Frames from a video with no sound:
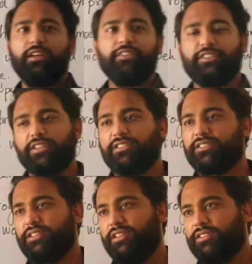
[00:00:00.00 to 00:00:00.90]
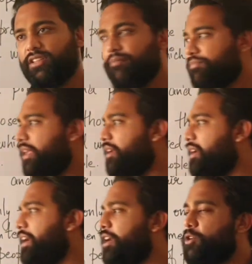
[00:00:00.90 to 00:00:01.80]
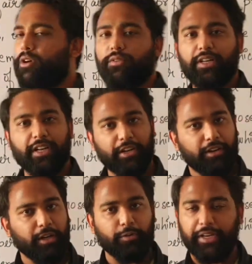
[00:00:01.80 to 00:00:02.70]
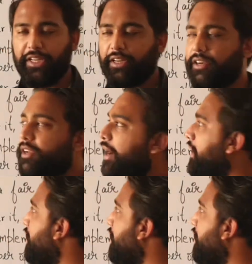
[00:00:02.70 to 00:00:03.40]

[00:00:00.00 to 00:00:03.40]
which is something related to our country, to any country, and